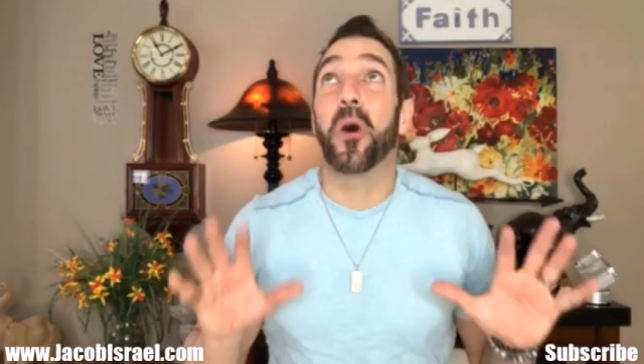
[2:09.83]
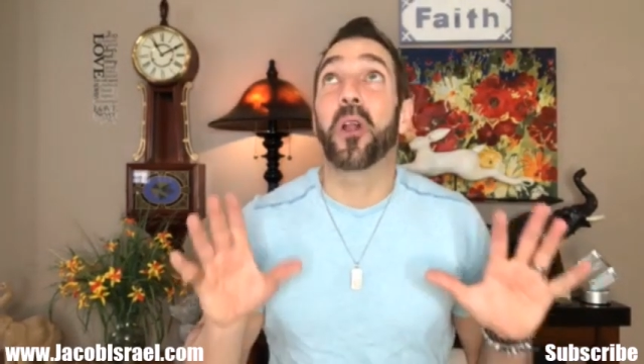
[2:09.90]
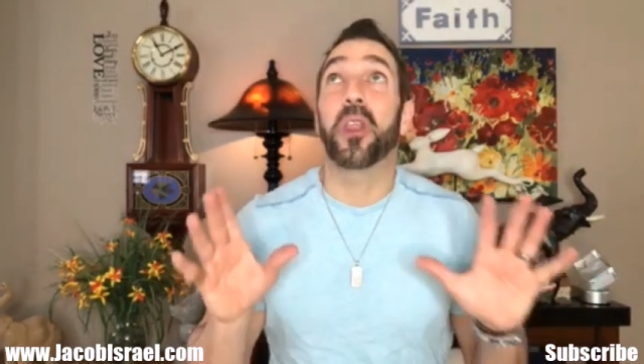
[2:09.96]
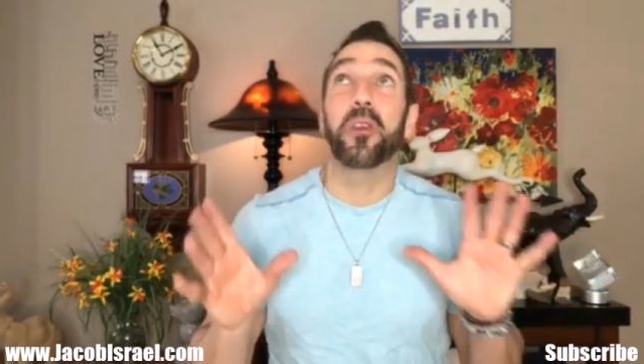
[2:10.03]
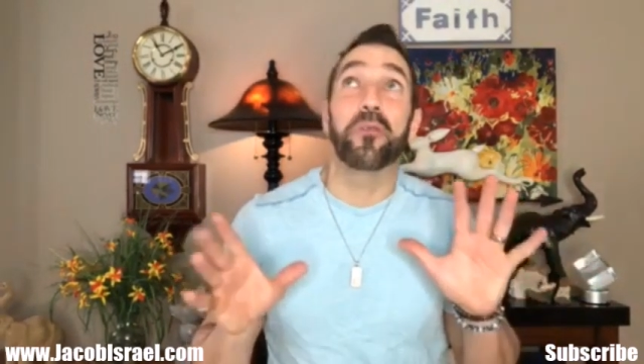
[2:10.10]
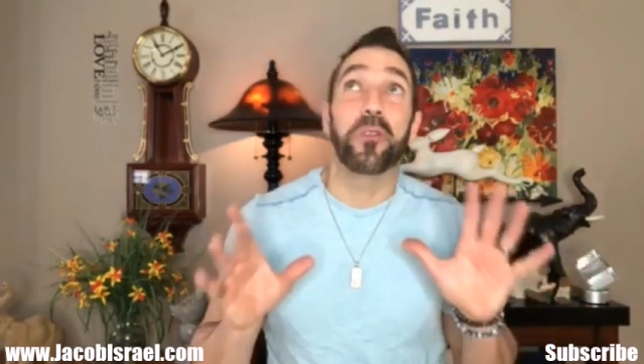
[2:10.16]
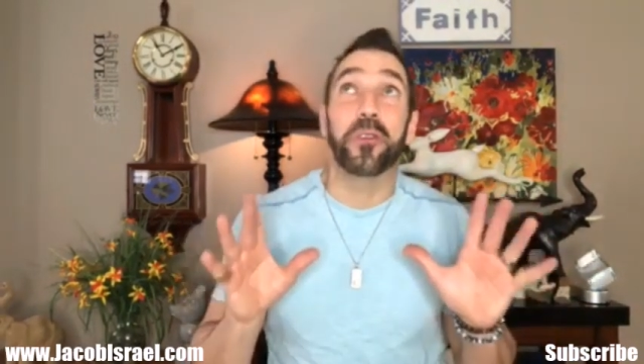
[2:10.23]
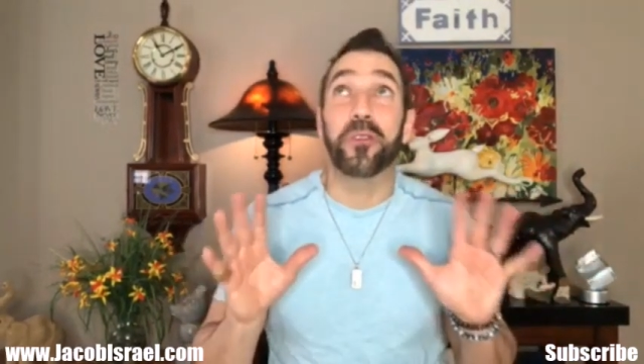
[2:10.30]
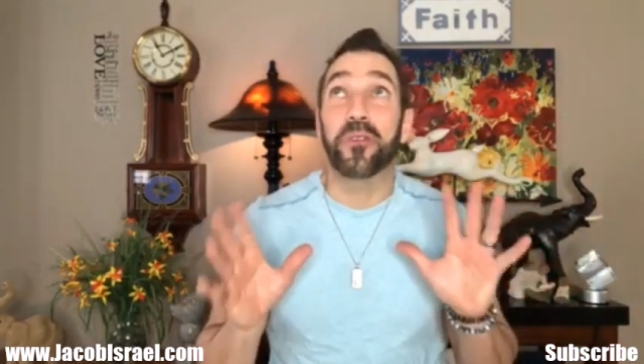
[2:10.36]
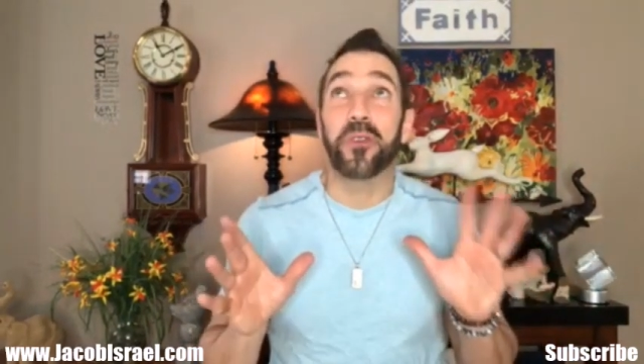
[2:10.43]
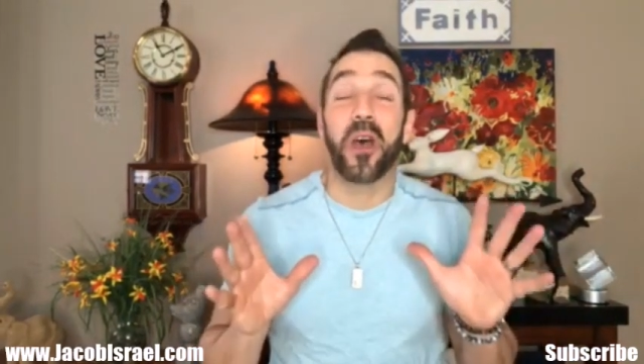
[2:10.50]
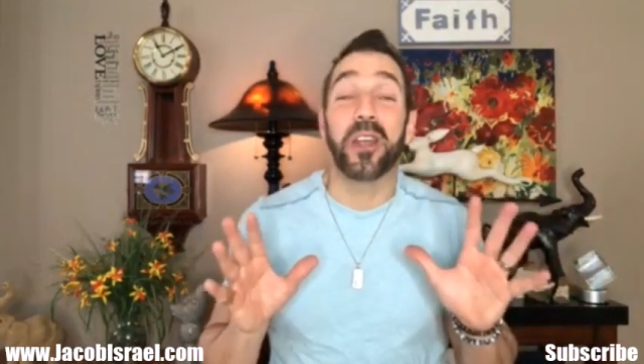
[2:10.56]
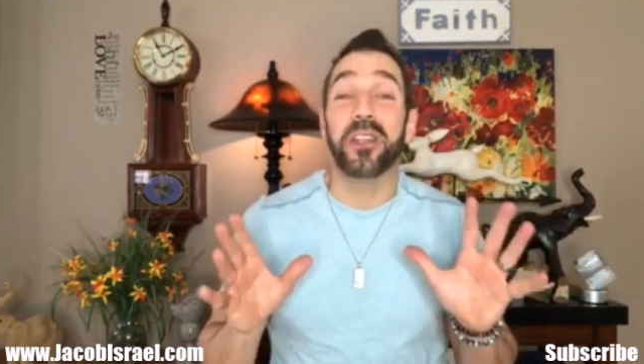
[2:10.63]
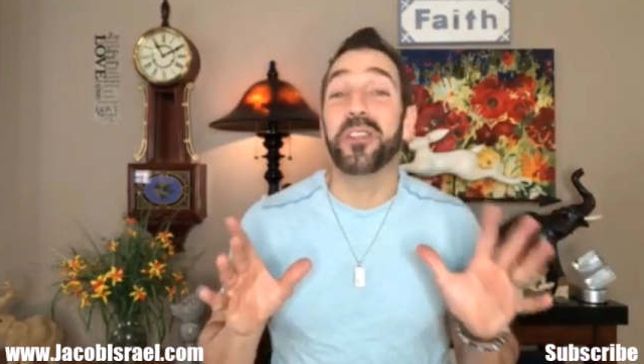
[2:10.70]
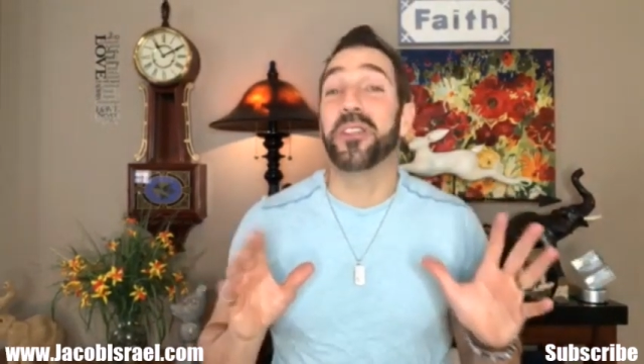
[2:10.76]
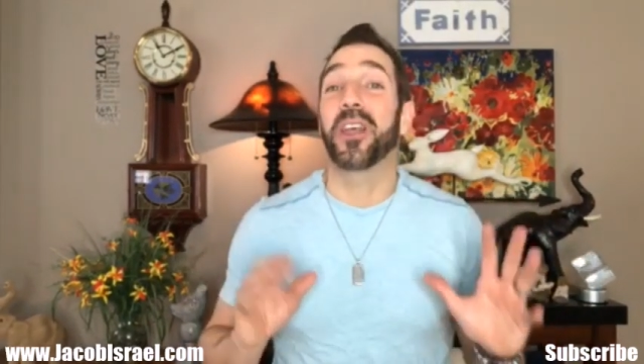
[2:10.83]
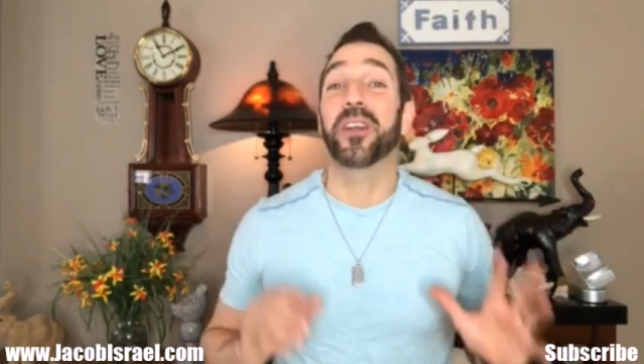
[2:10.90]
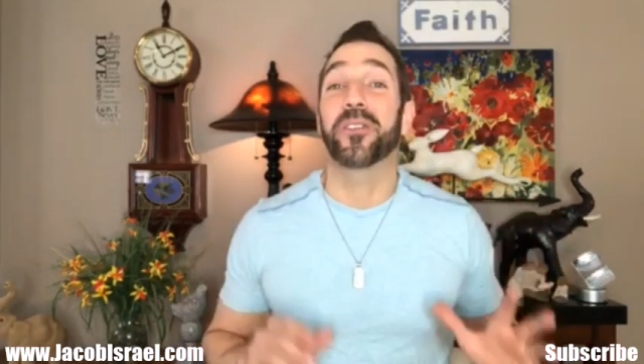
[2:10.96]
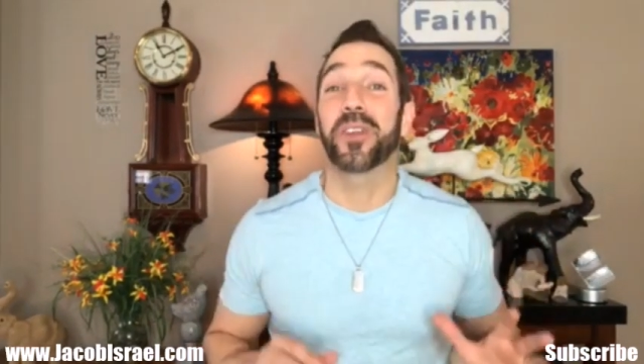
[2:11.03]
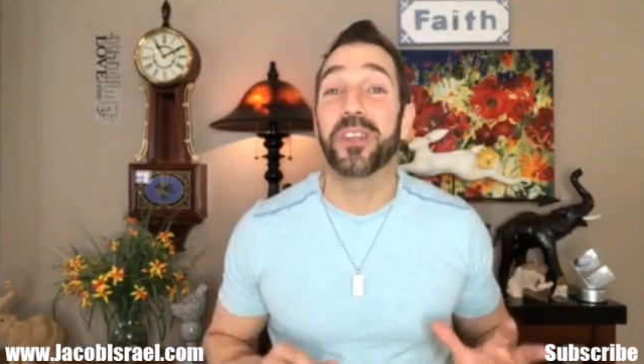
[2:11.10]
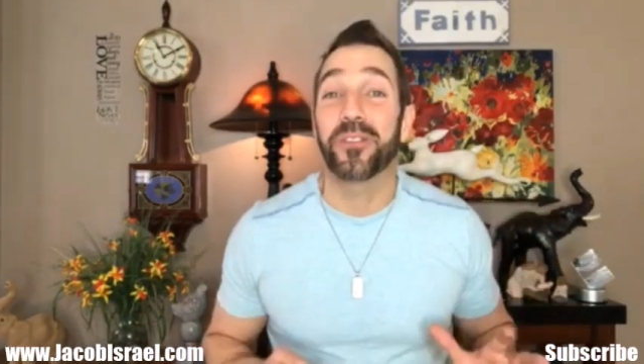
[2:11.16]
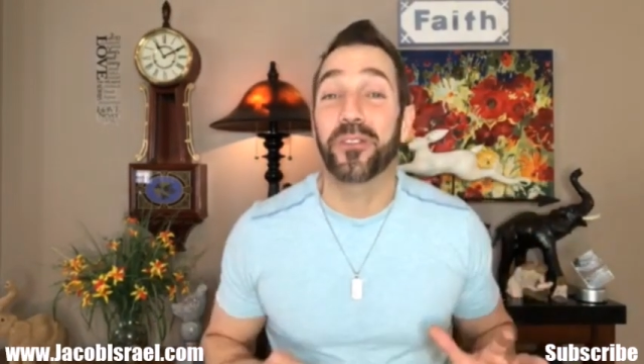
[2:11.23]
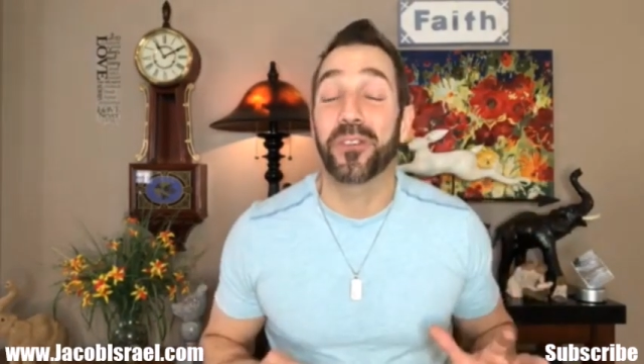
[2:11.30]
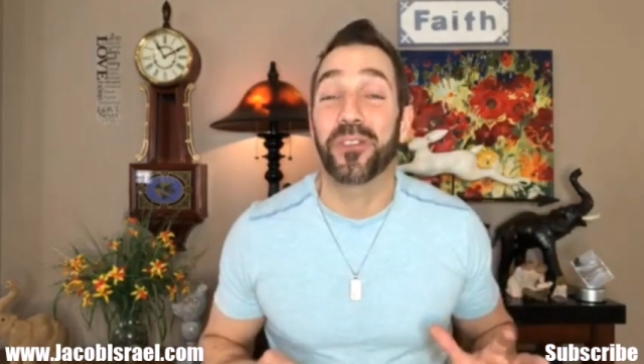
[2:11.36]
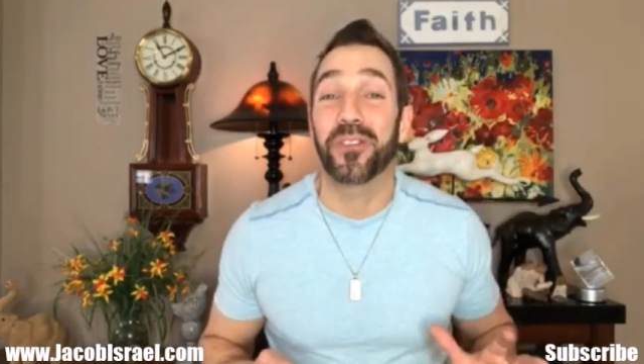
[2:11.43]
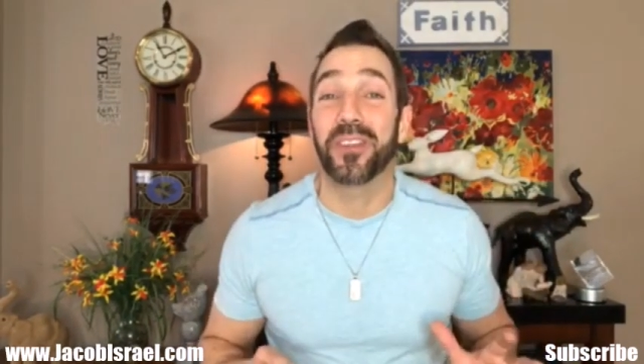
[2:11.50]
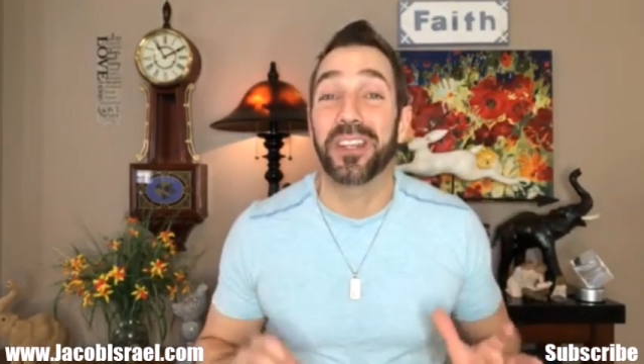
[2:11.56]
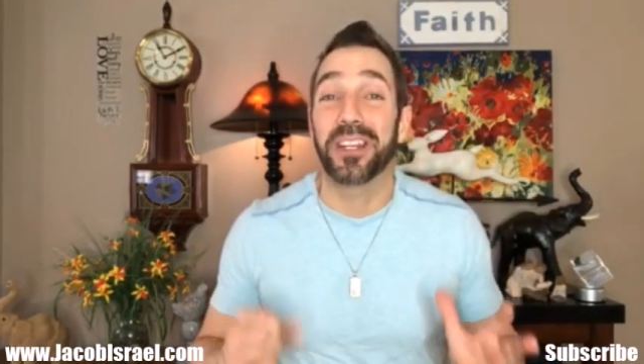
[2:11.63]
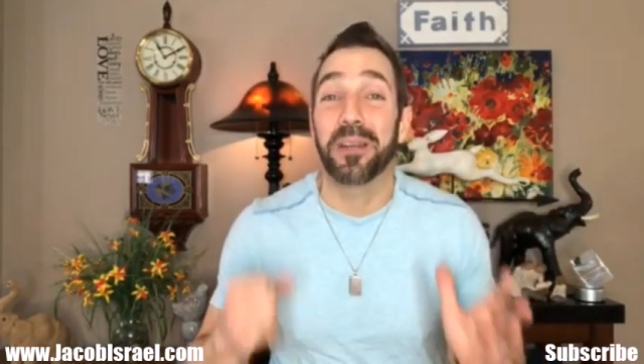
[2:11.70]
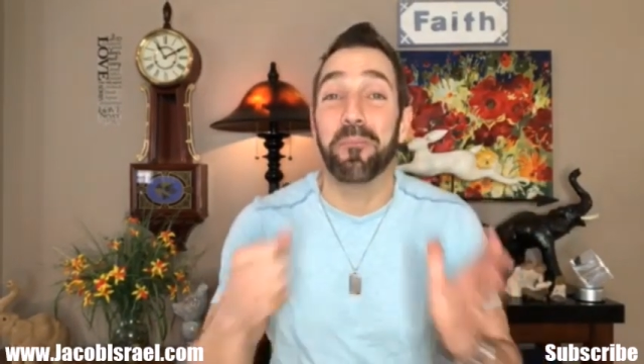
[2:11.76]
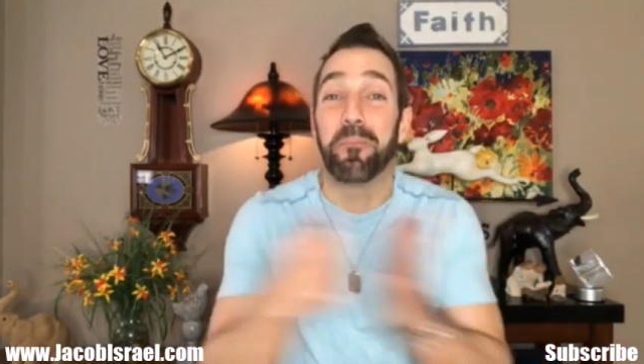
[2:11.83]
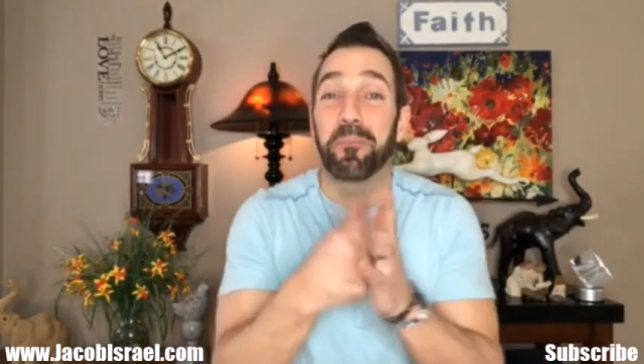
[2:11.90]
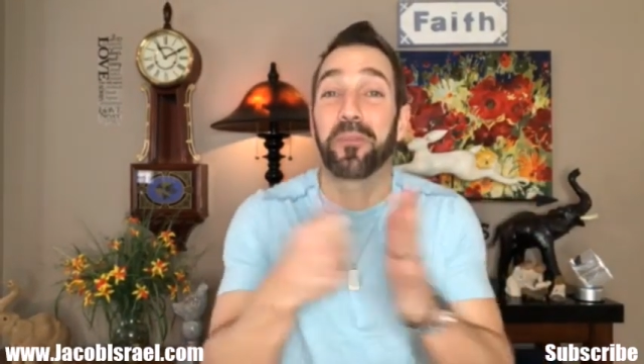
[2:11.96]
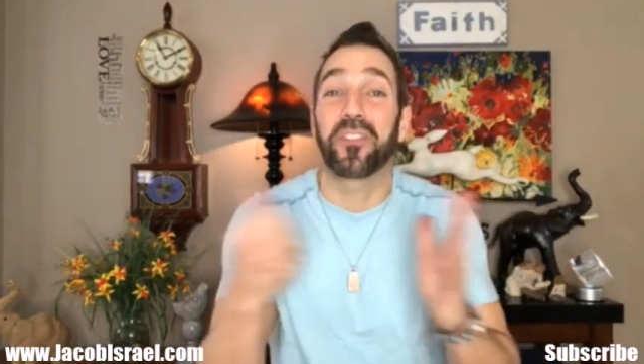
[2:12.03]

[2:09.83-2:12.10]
All of a sudden, they're interested in